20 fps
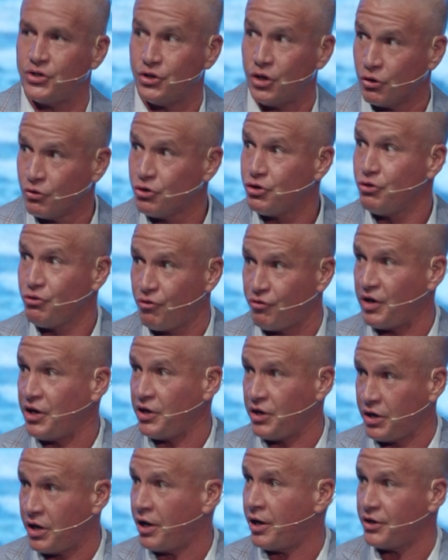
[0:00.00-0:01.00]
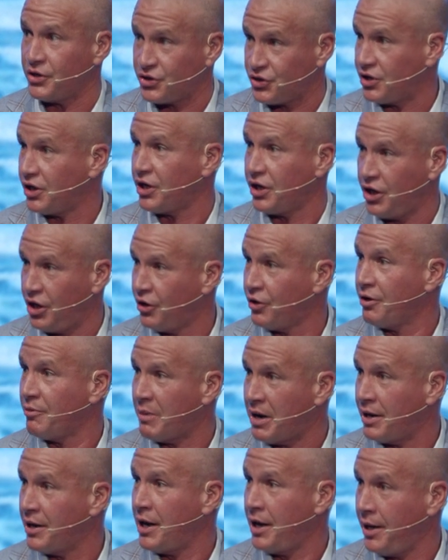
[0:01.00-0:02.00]
Don't you think God is sick of hearing
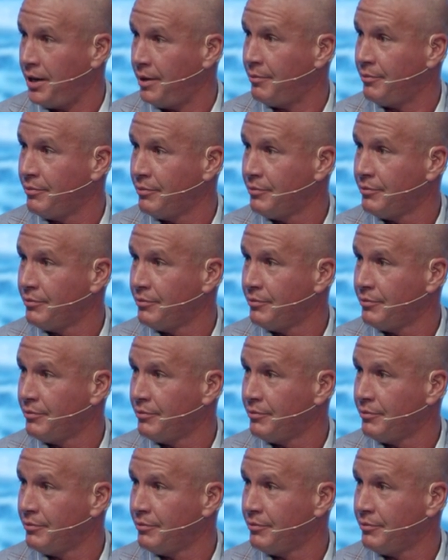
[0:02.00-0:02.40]
my name?